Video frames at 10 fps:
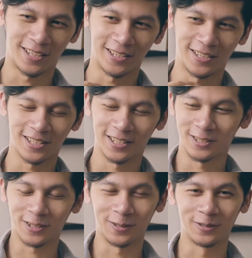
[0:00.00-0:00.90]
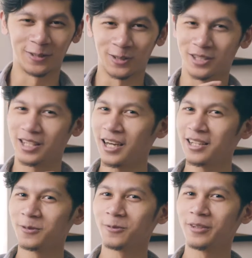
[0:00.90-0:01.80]
our skin tone looks
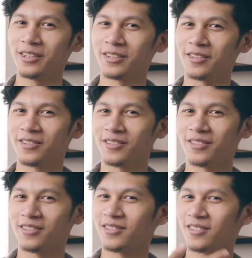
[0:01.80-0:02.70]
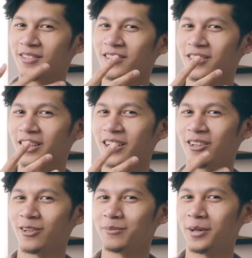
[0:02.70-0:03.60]
kind of weird
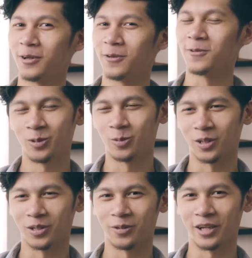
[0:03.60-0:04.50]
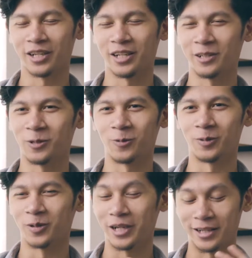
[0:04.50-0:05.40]
later in post when we're grading or
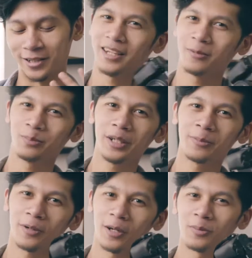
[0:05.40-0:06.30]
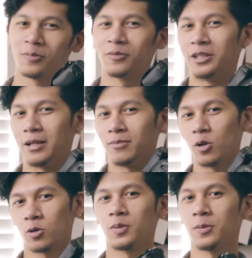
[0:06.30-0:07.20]
when we're editing. And a big problem that
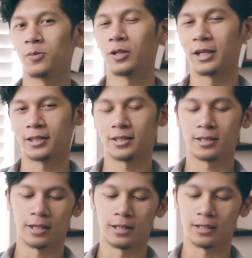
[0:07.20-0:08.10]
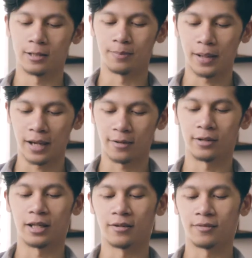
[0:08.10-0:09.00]
most people like to say is the
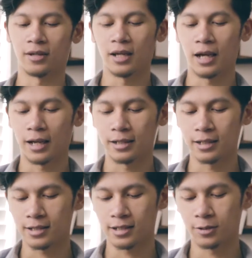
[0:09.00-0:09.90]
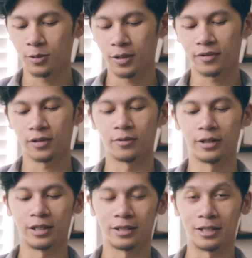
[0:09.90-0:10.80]
battery life. And yes, I do have to
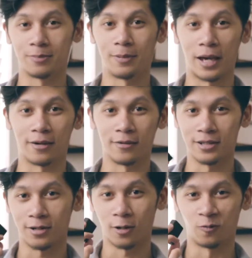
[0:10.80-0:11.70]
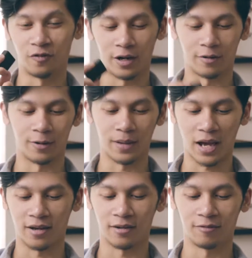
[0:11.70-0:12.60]
agree that these batteries are very
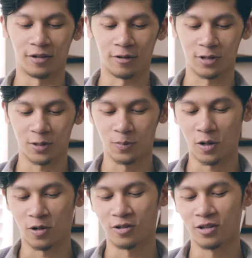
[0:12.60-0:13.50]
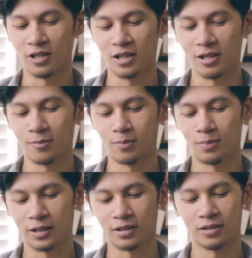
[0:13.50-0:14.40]
bad and very small,
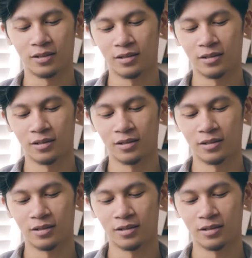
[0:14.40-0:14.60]
but